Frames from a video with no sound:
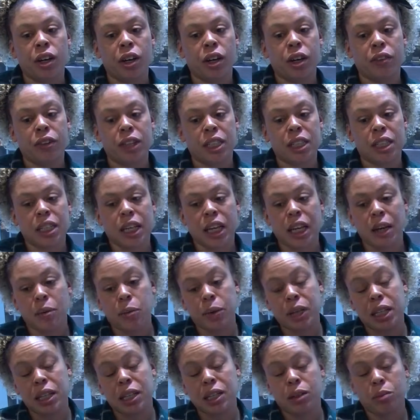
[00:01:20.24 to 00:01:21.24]
the
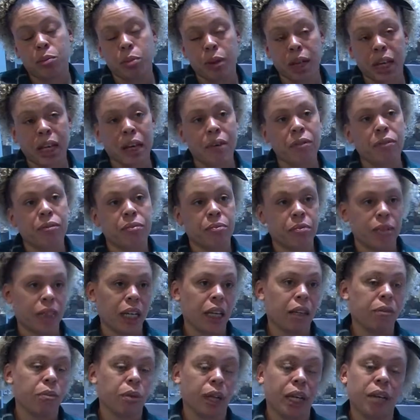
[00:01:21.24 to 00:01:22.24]
team, we
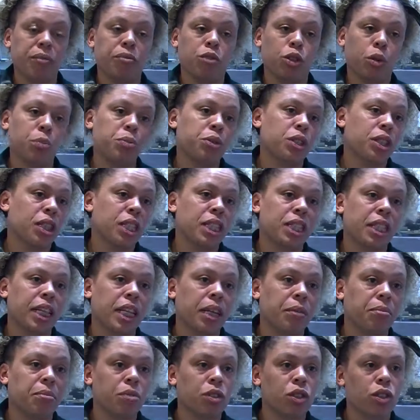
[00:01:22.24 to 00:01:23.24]
give jobs to the
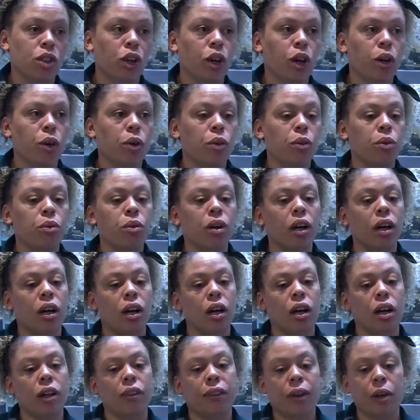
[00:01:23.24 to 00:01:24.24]
team, so
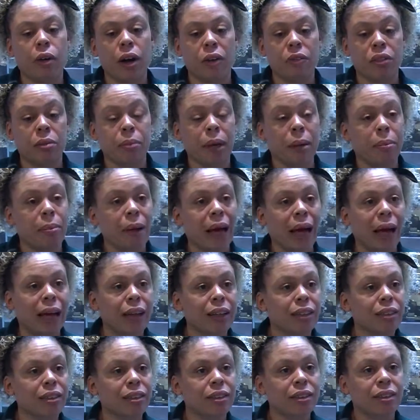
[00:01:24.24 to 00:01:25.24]
they'll have to make
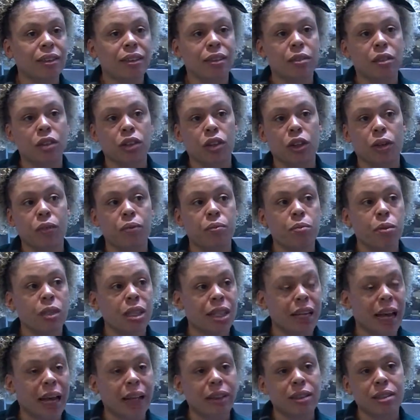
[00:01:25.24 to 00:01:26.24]
packs, so
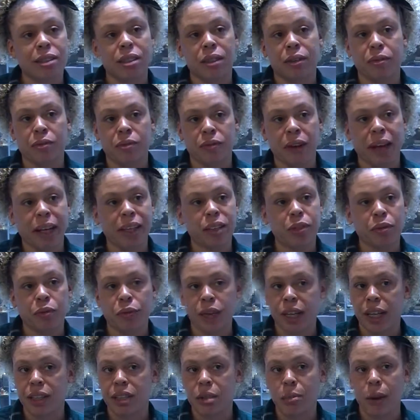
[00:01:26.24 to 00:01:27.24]
stats and facts and
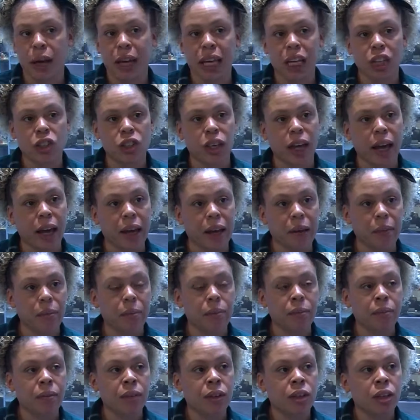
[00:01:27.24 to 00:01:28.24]
figures about each game.
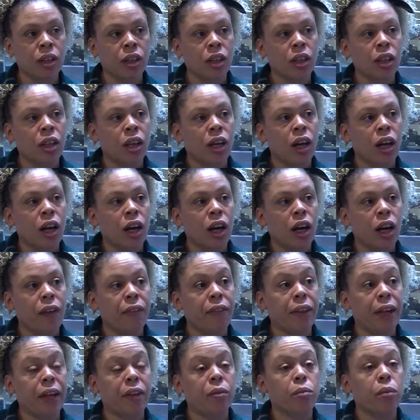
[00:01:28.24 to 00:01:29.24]

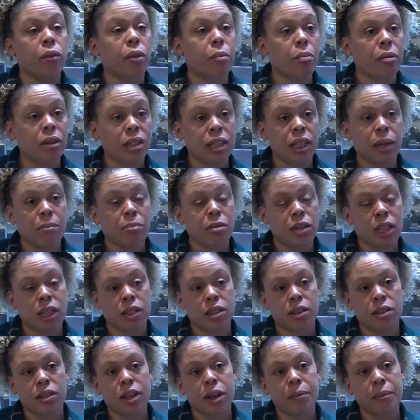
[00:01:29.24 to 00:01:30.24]
And then when the
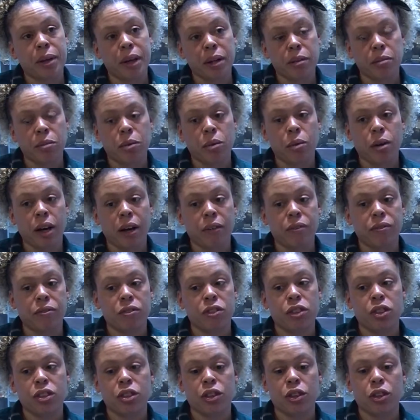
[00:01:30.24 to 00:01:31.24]
presenters come in, we'll have
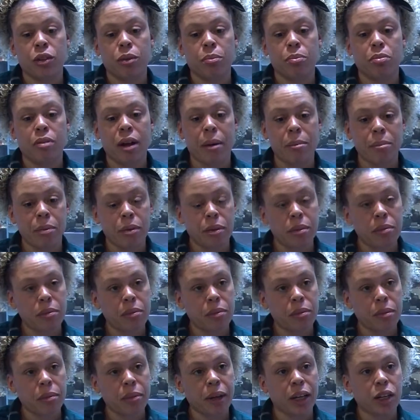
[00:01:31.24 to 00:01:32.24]
to prep
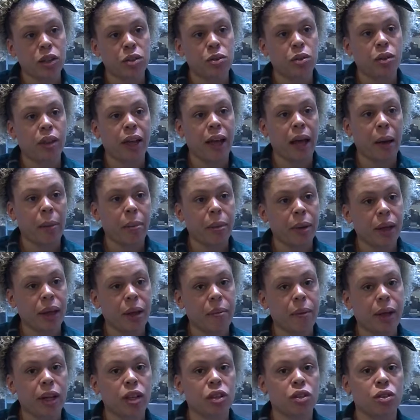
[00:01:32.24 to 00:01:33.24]
them, make sure they're happy,
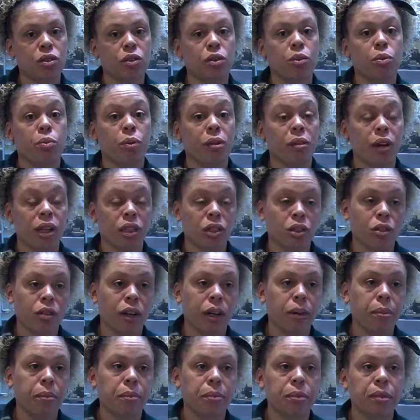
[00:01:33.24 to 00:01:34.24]
make sure we write
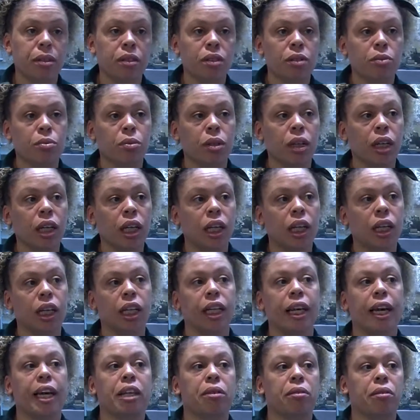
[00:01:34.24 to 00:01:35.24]
scripts, we
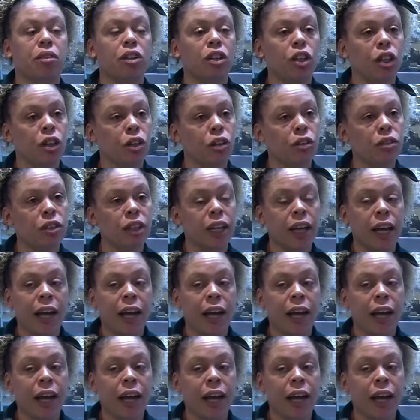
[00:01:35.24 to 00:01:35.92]
liaise with news,